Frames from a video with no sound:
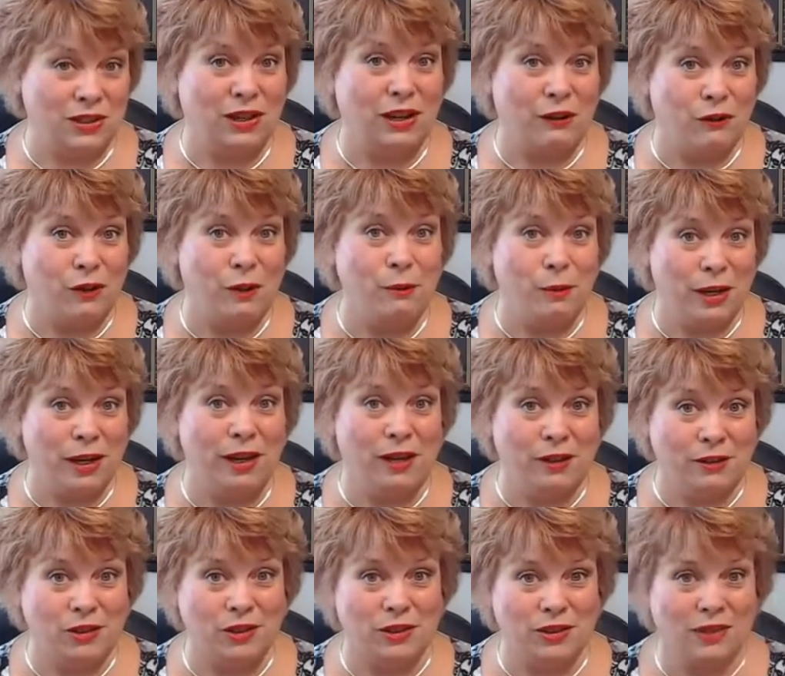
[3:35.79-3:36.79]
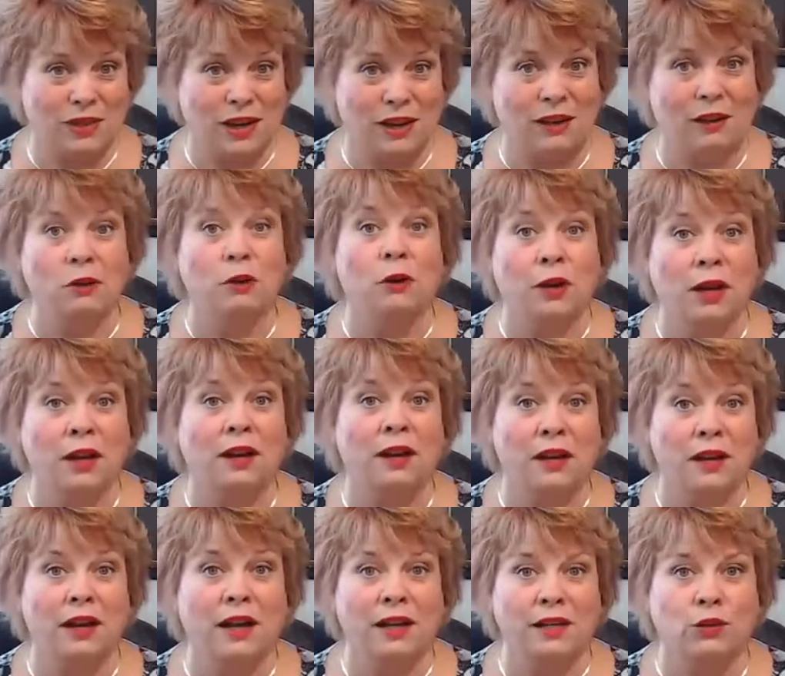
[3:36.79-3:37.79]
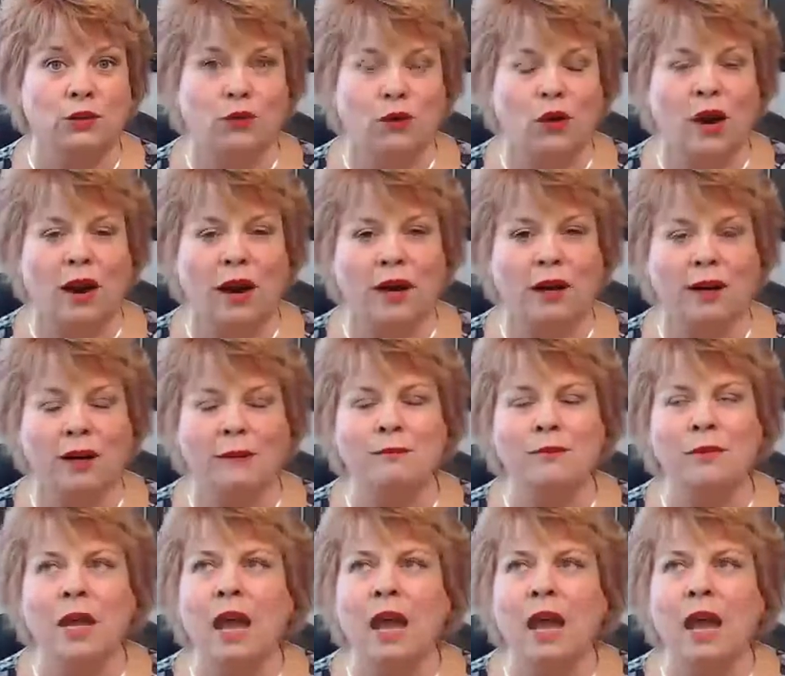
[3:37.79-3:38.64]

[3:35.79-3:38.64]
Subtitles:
that everybody else is getting. You're getting a nice variety.